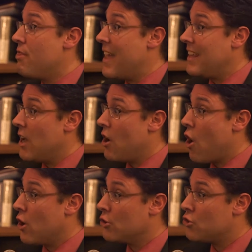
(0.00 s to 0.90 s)
They
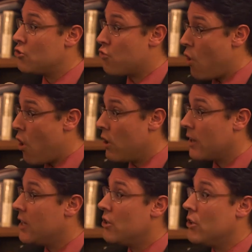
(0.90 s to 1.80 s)
are
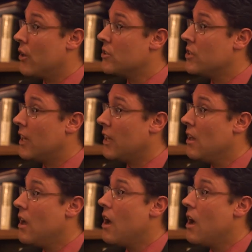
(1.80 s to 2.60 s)
strong in New York City.